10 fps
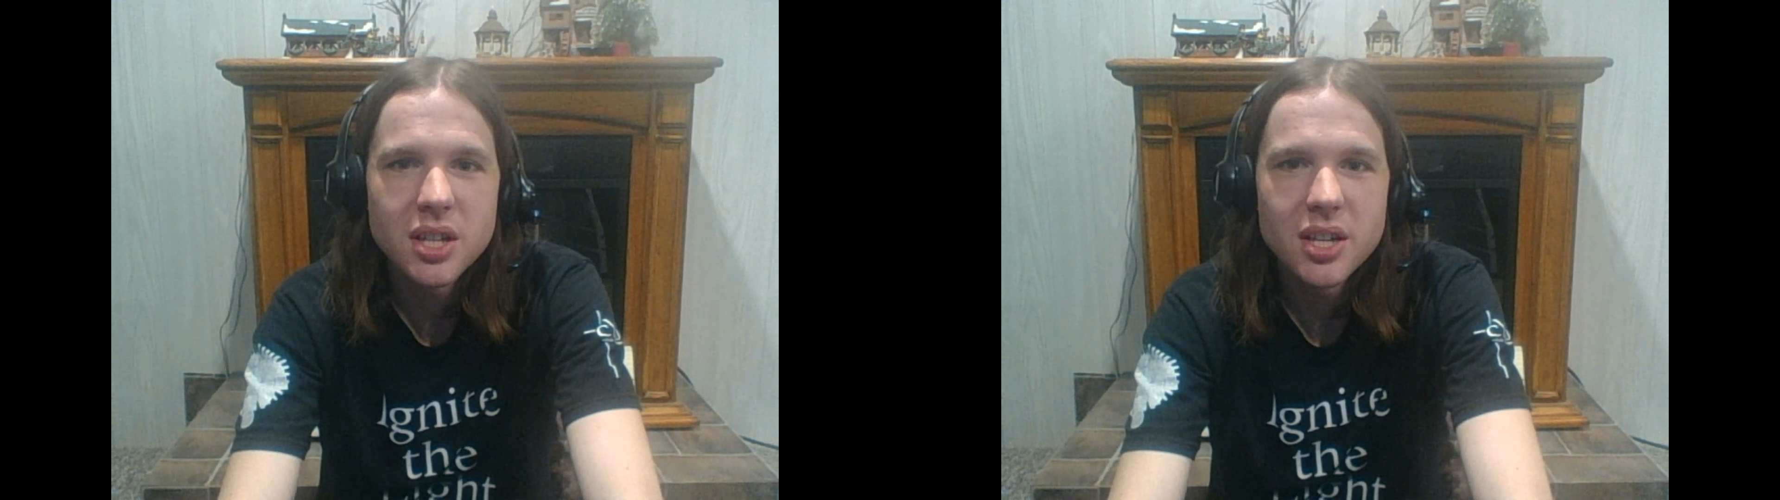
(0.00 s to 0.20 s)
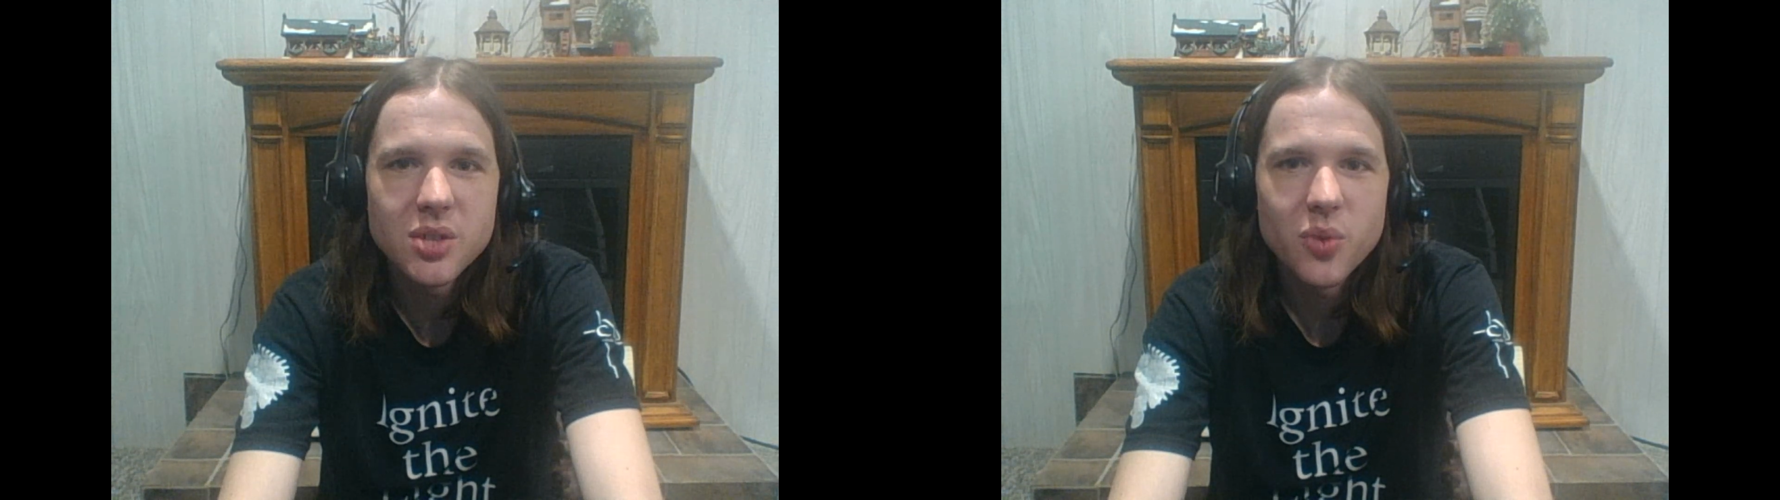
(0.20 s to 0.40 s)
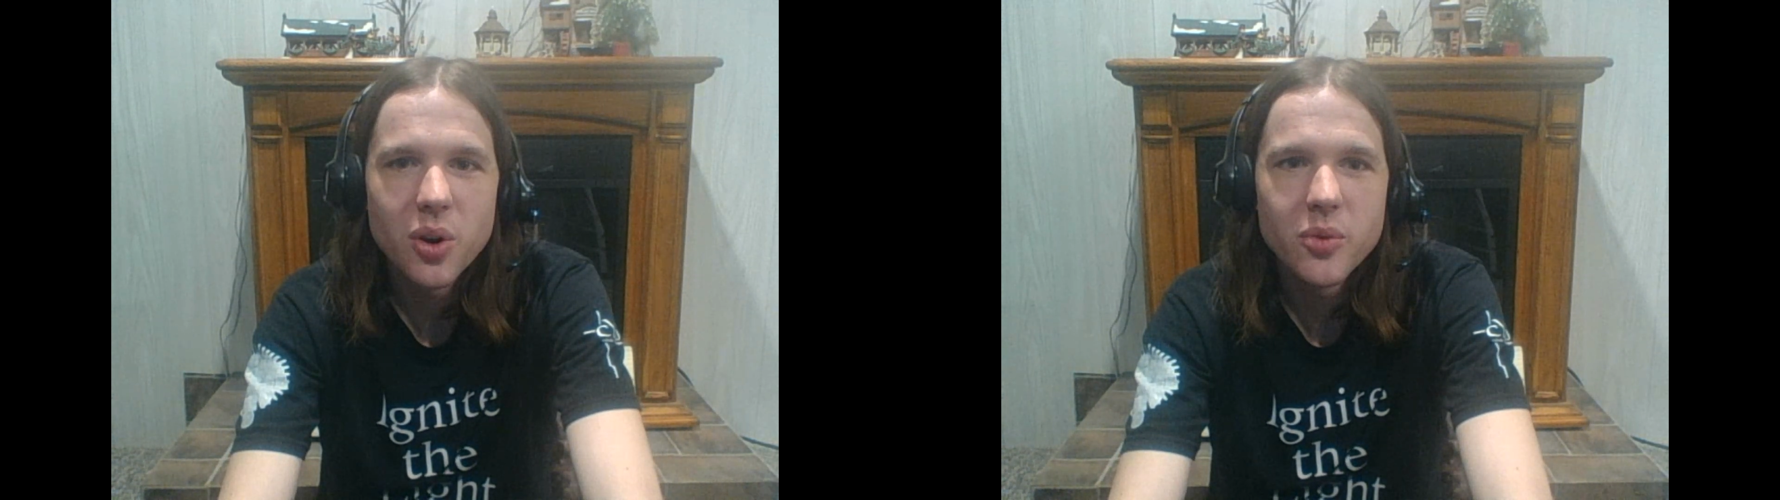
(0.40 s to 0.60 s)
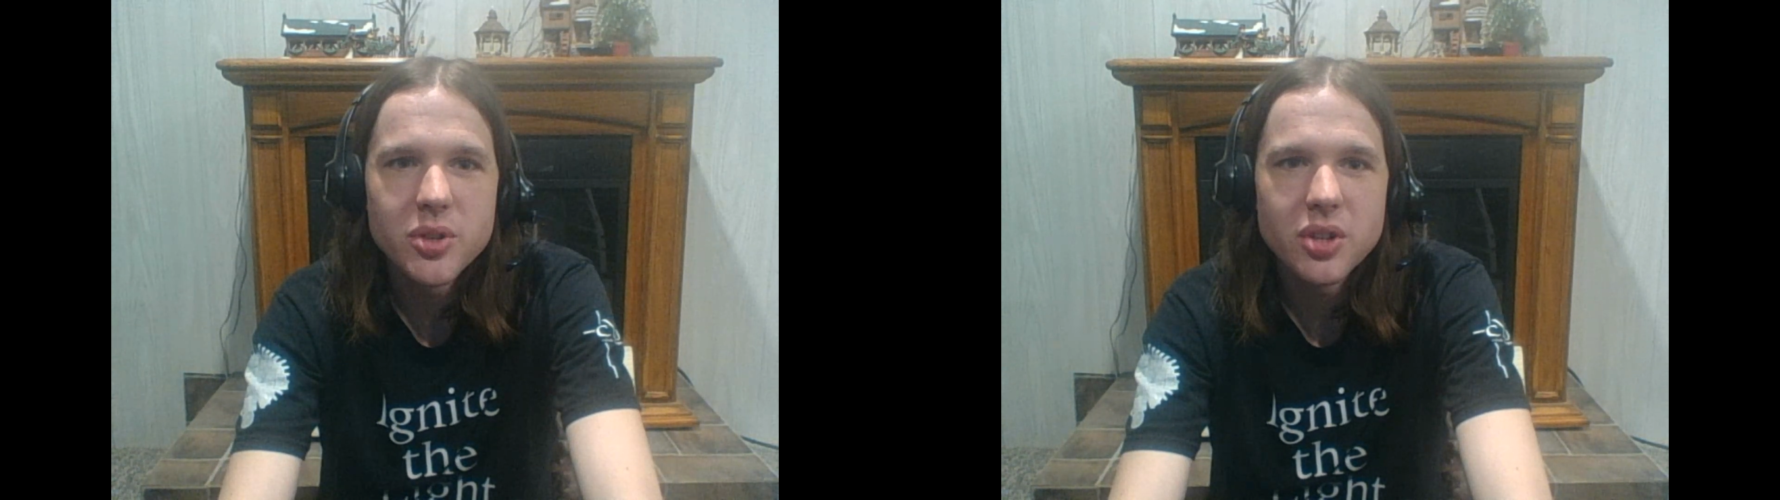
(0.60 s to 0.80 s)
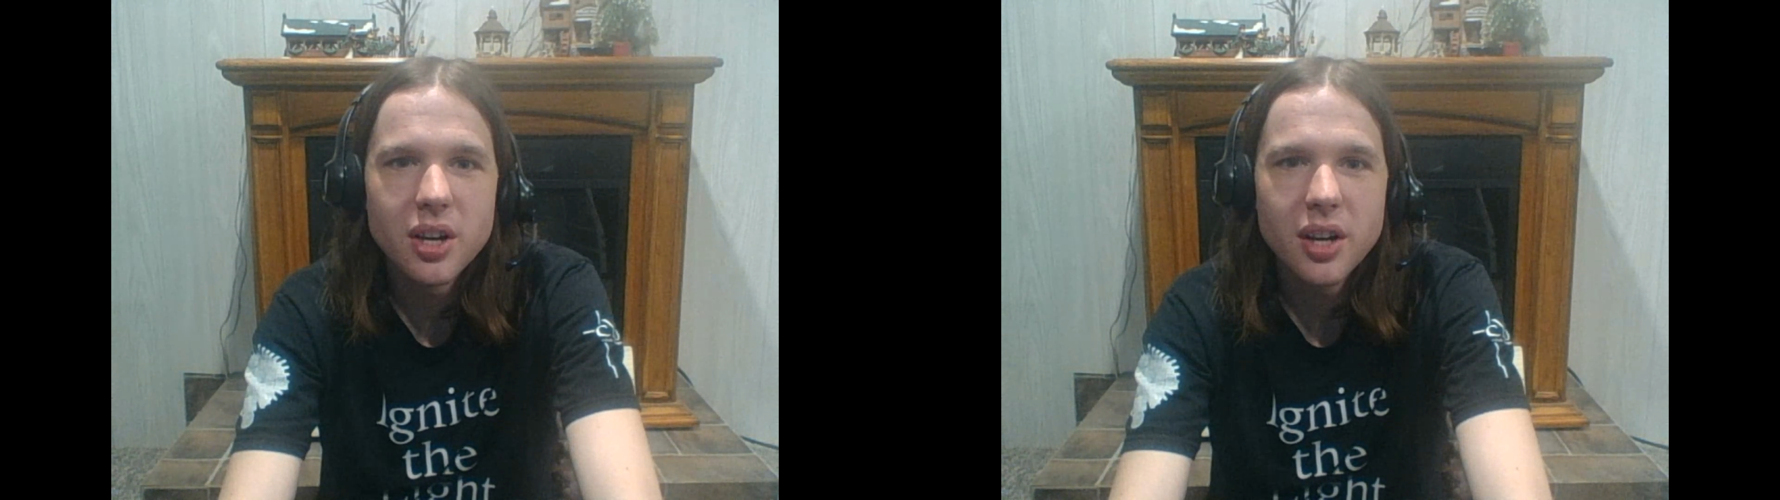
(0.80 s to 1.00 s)
as where we
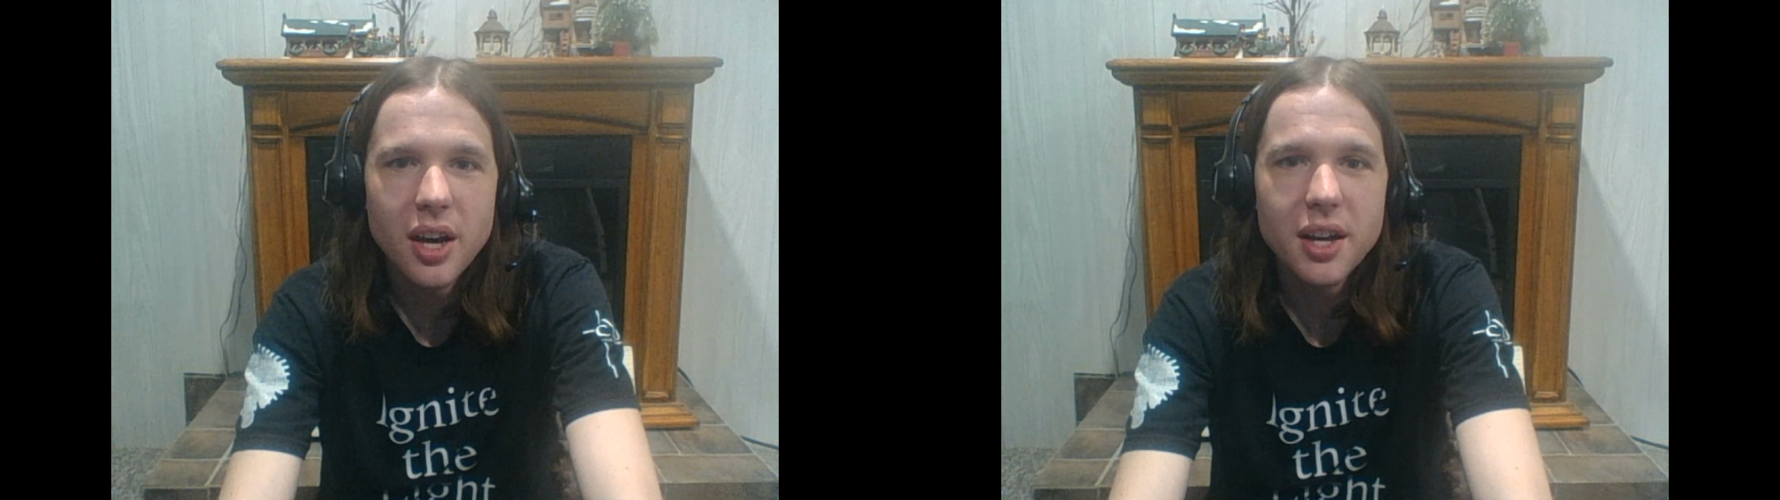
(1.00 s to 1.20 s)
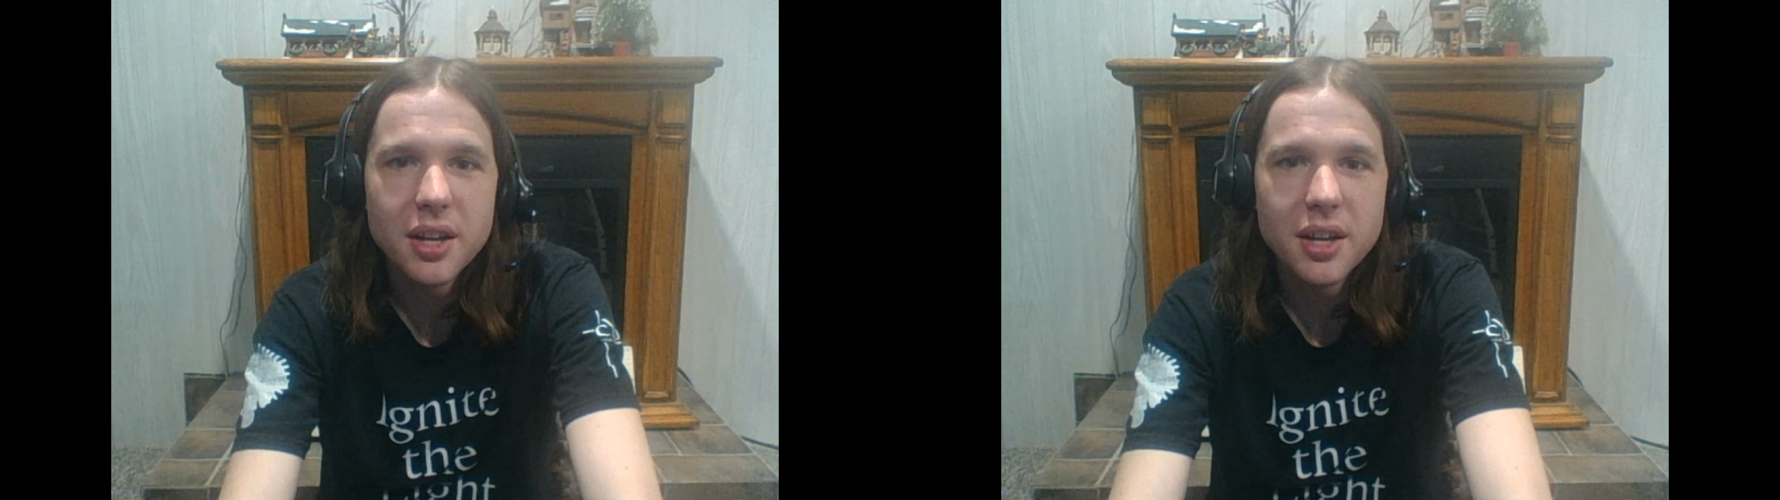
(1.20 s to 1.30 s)
saw God